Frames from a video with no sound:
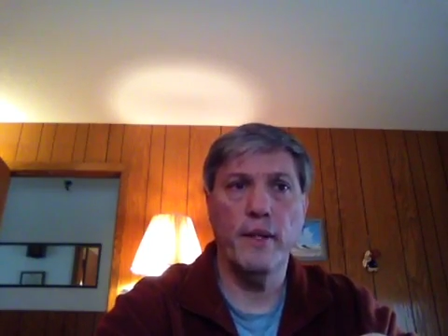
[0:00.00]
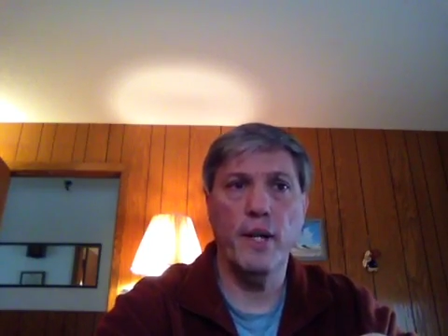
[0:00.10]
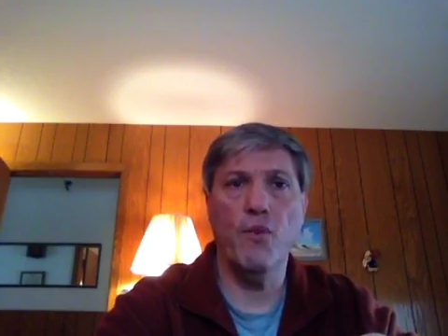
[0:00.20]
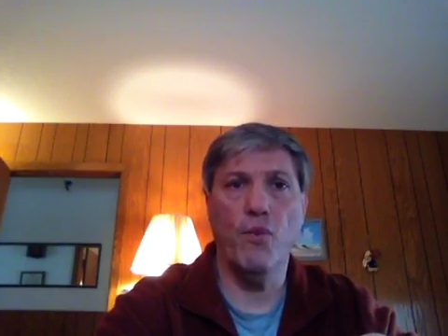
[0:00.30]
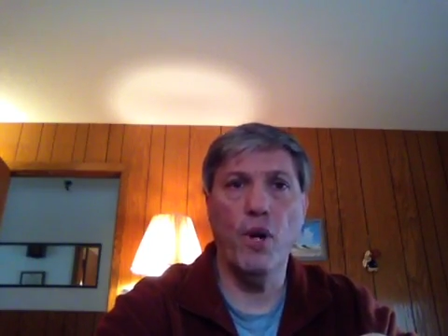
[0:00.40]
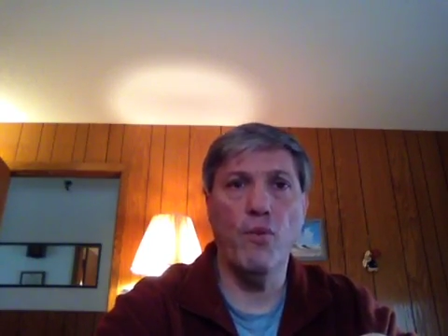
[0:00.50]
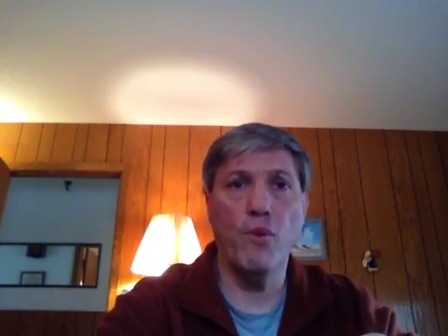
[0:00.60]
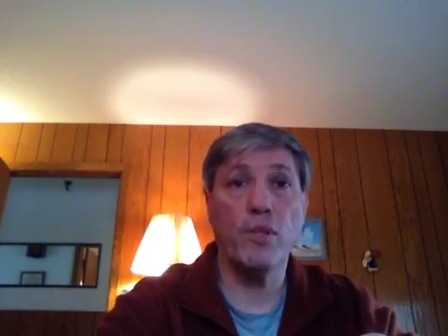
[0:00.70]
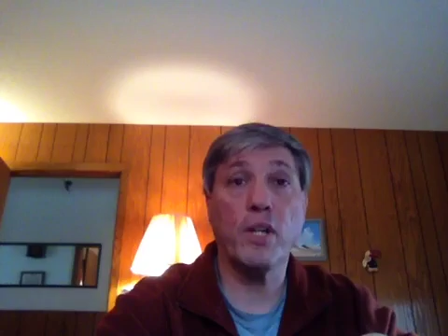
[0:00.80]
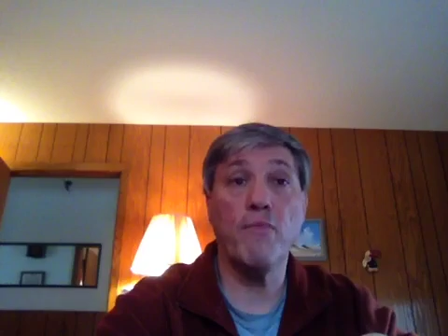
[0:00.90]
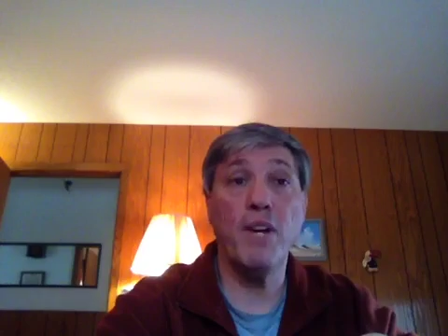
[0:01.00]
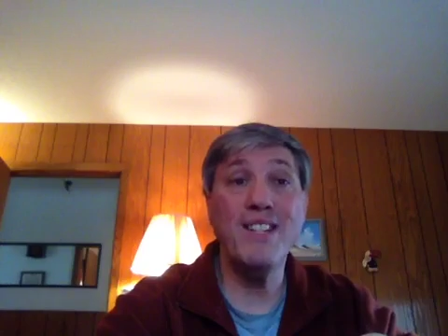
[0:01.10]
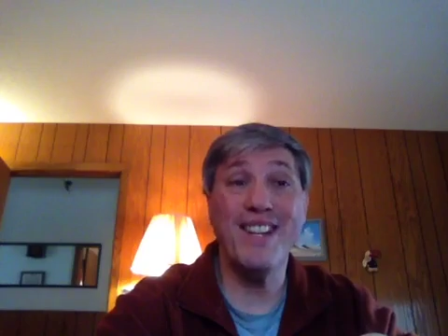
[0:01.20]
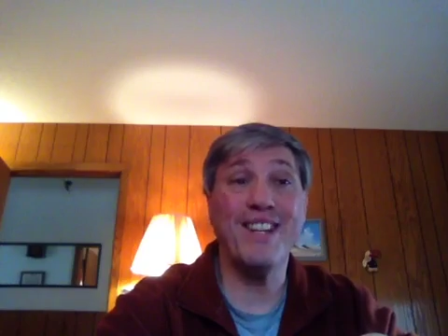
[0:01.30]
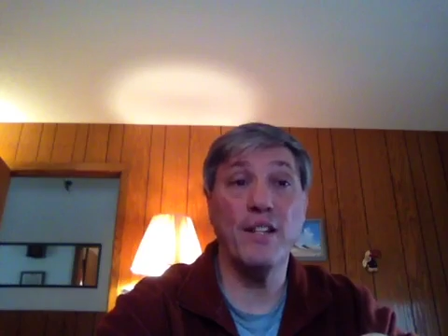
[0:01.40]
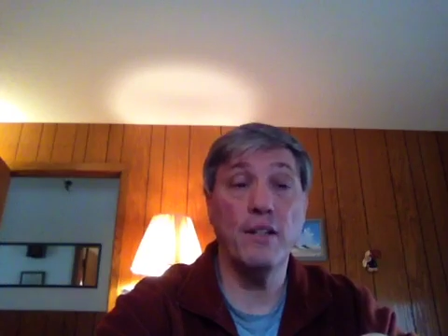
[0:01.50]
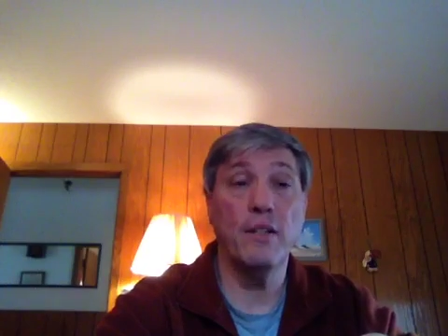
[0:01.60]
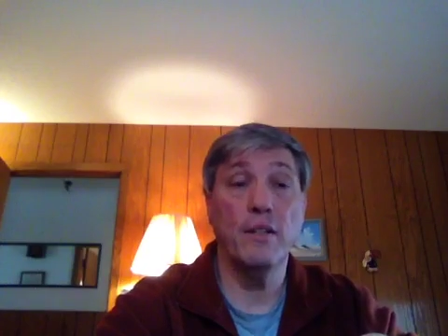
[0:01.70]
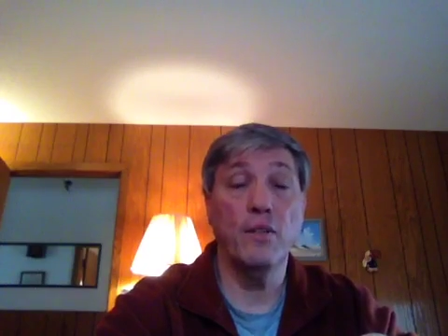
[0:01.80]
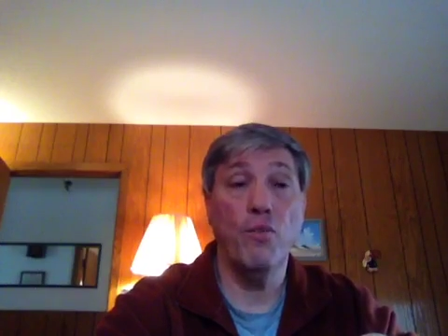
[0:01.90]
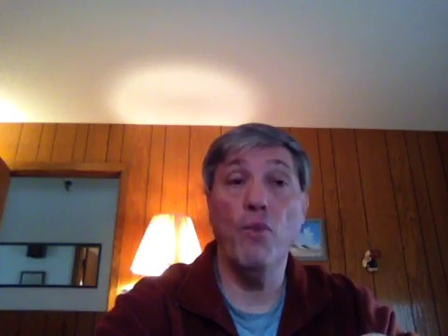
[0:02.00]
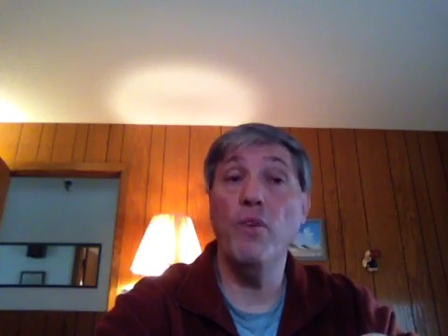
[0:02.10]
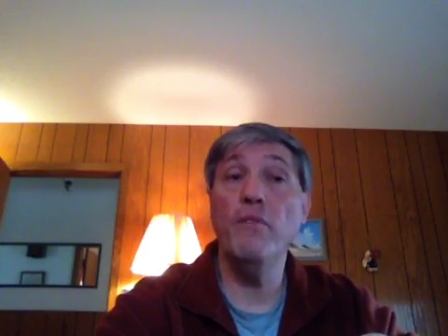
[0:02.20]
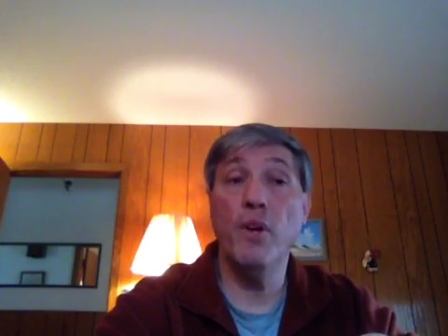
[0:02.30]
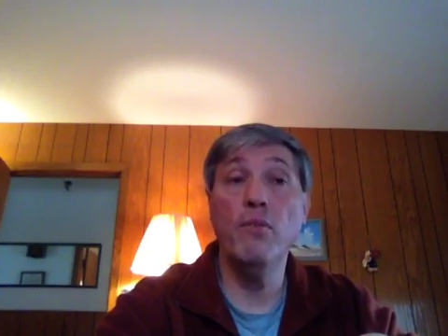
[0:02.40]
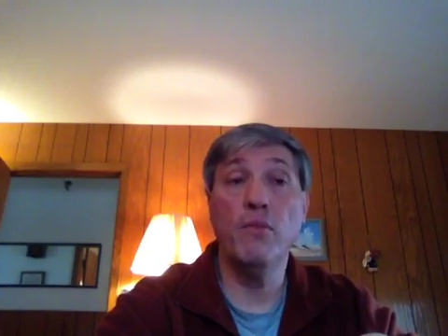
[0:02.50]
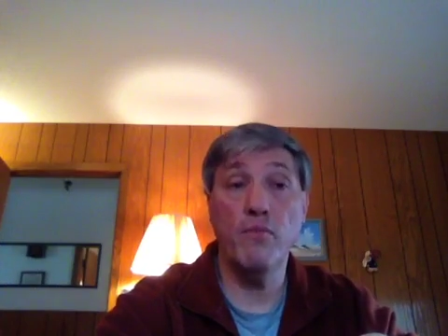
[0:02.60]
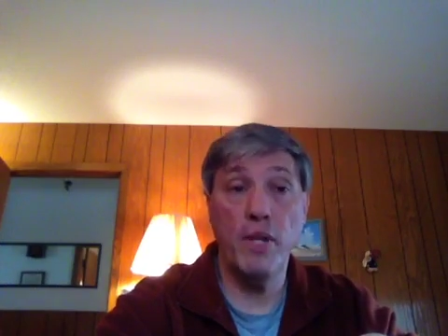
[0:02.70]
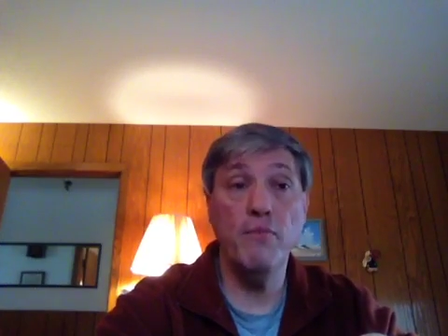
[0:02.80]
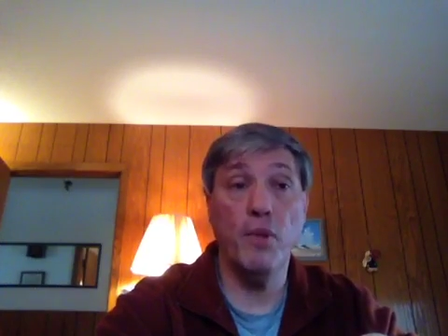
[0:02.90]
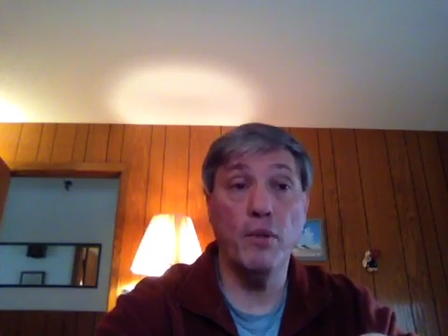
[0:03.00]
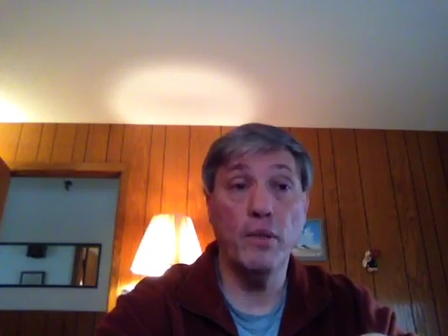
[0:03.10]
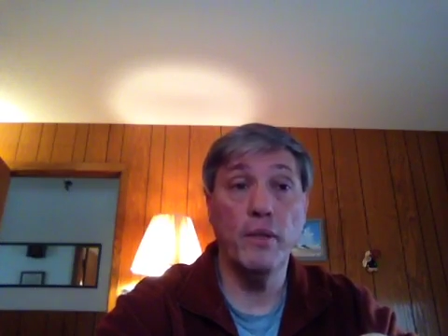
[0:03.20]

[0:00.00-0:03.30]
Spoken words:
and what we're commending when we vote for people